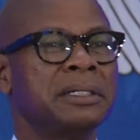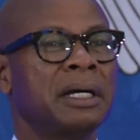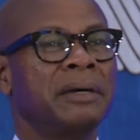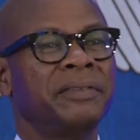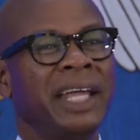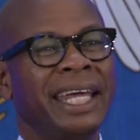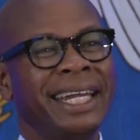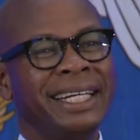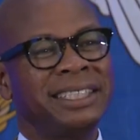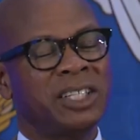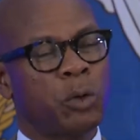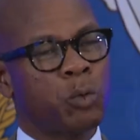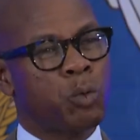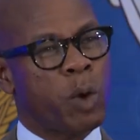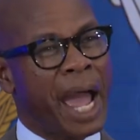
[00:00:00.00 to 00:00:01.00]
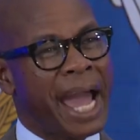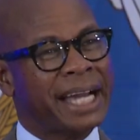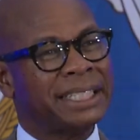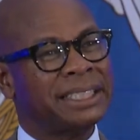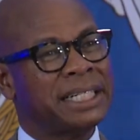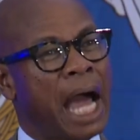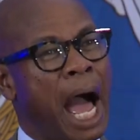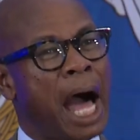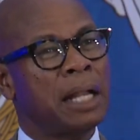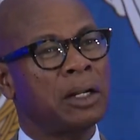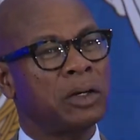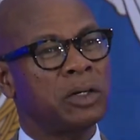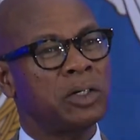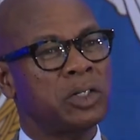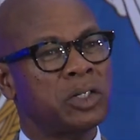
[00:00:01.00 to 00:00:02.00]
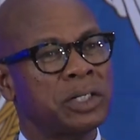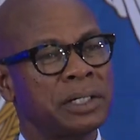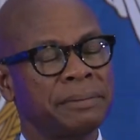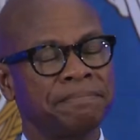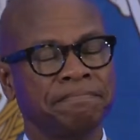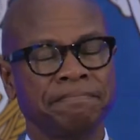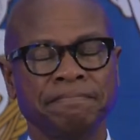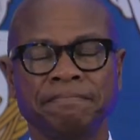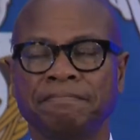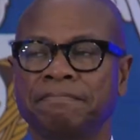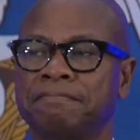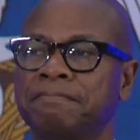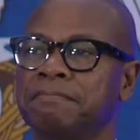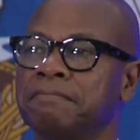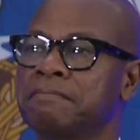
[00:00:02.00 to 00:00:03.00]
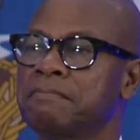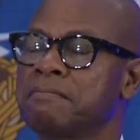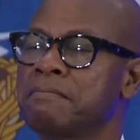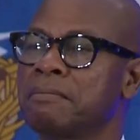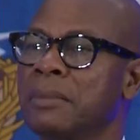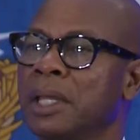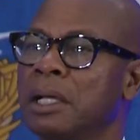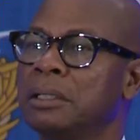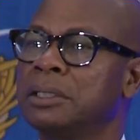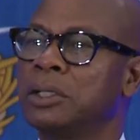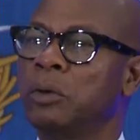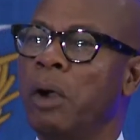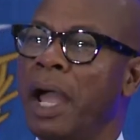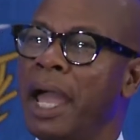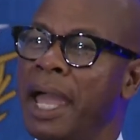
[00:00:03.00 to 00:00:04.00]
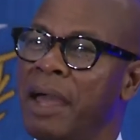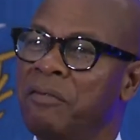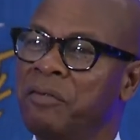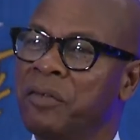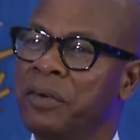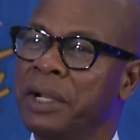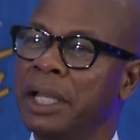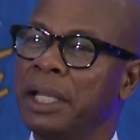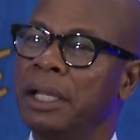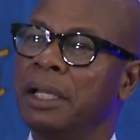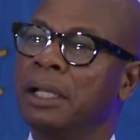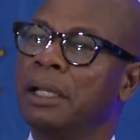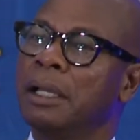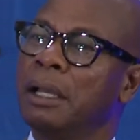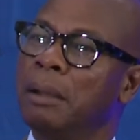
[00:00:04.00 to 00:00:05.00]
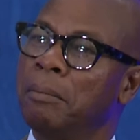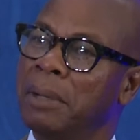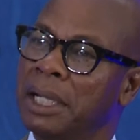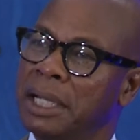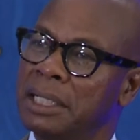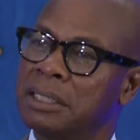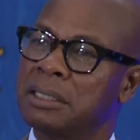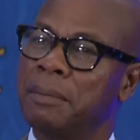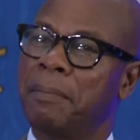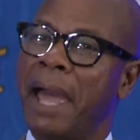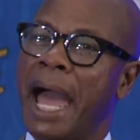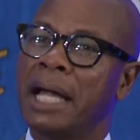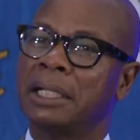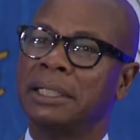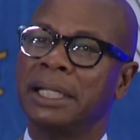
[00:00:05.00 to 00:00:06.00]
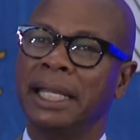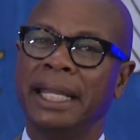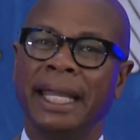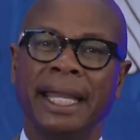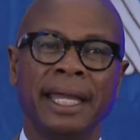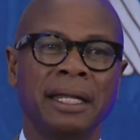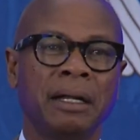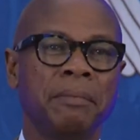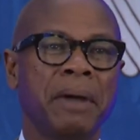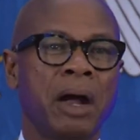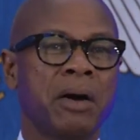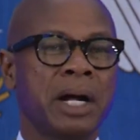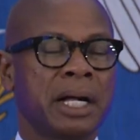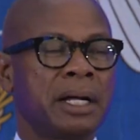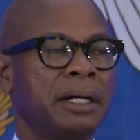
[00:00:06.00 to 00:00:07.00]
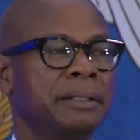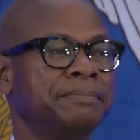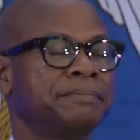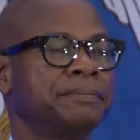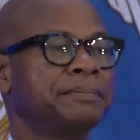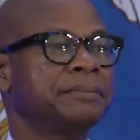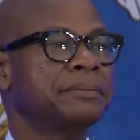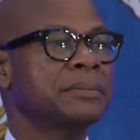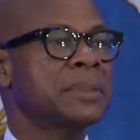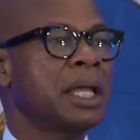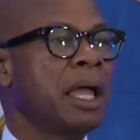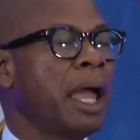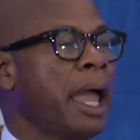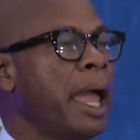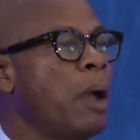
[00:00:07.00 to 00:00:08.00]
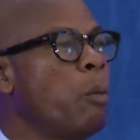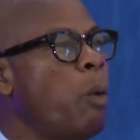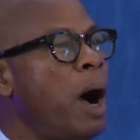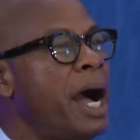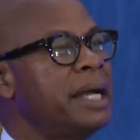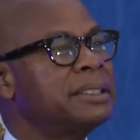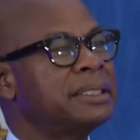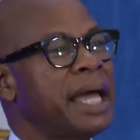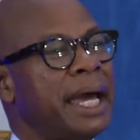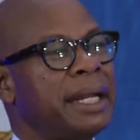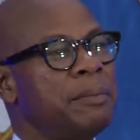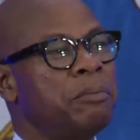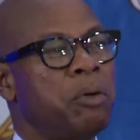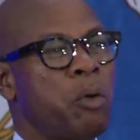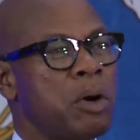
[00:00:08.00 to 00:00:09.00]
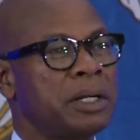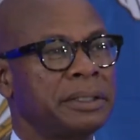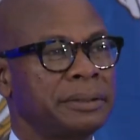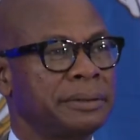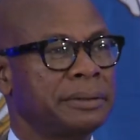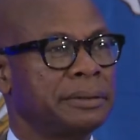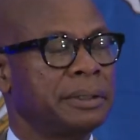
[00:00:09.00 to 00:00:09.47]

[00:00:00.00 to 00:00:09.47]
of getting direct dollars to every municipality in America. And why is that important?